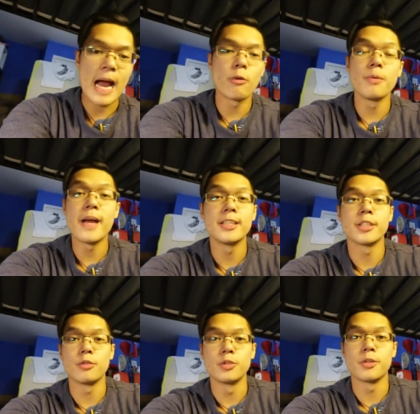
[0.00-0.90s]
Power
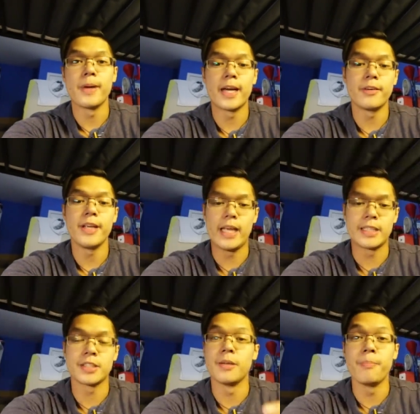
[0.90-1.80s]
Magic Ultra battery.
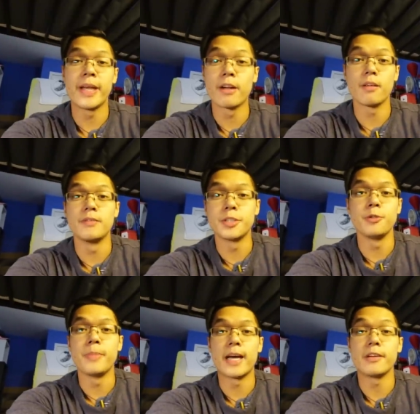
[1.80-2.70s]
It's the bigger of the
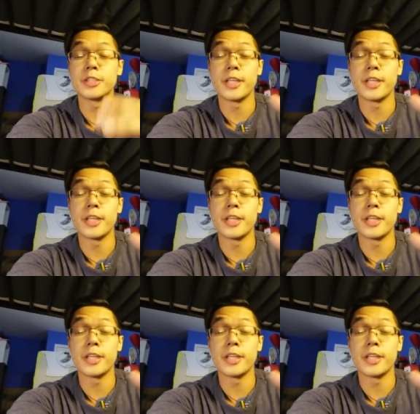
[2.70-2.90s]
two batteries.